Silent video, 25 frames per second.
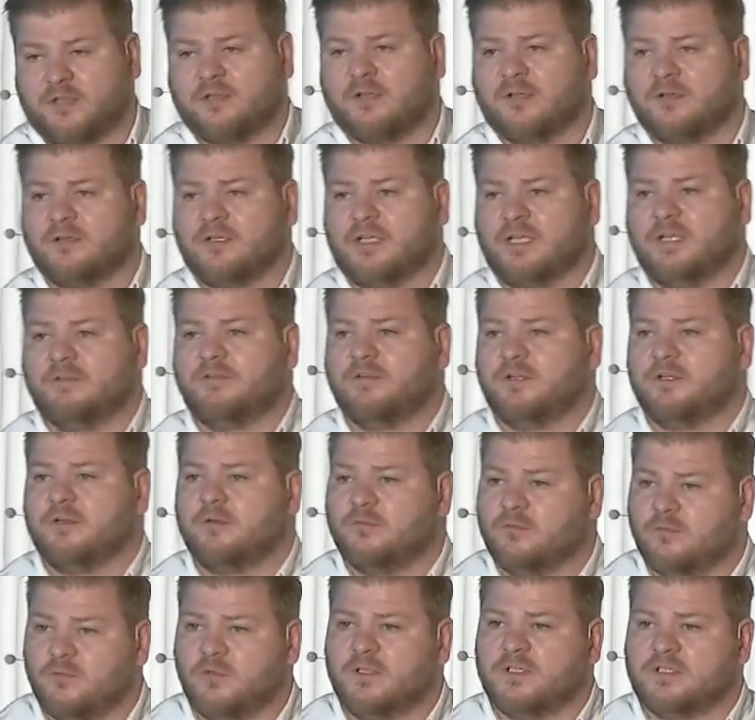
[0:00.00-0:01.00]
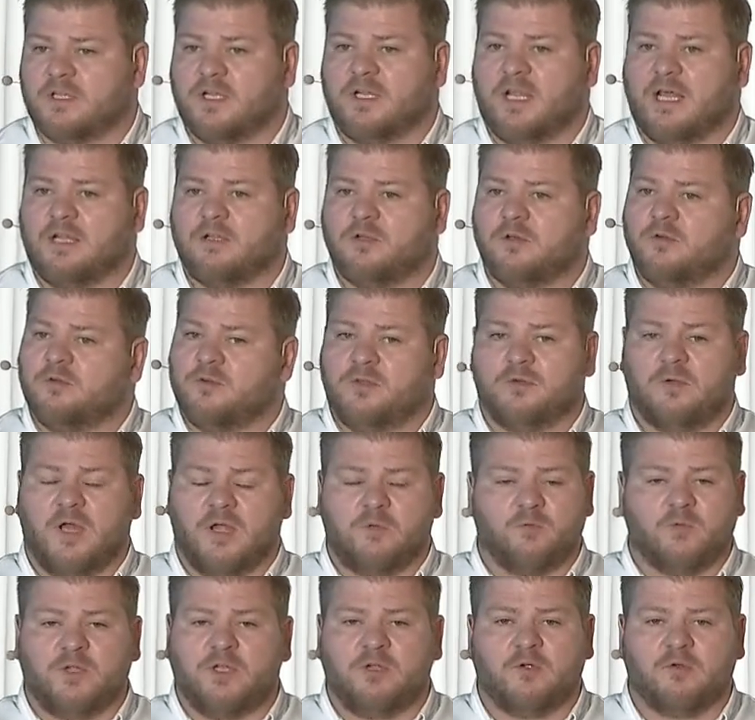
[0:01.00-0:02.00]
there, even with Zalando,
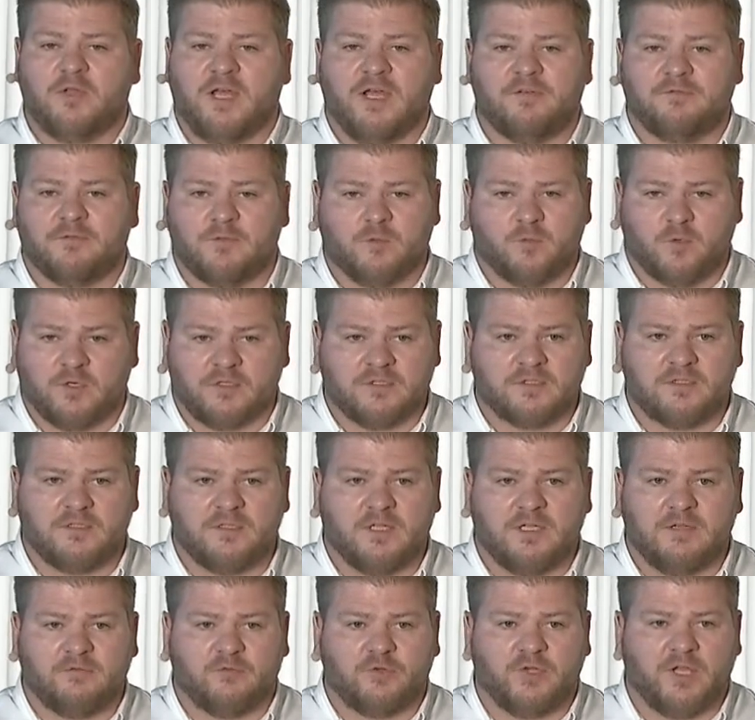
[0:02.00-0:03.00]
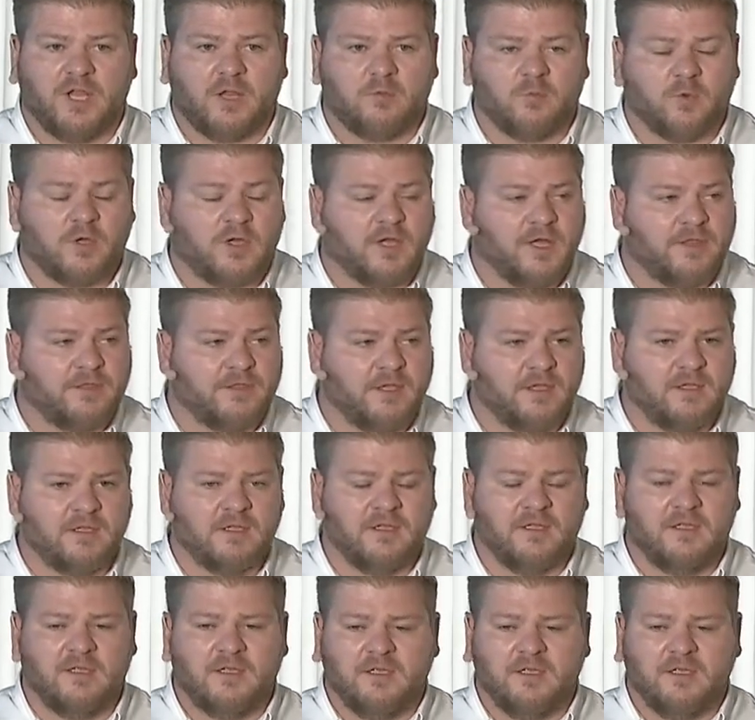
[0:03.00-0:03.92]
and we don't have the worst delivery network, I think.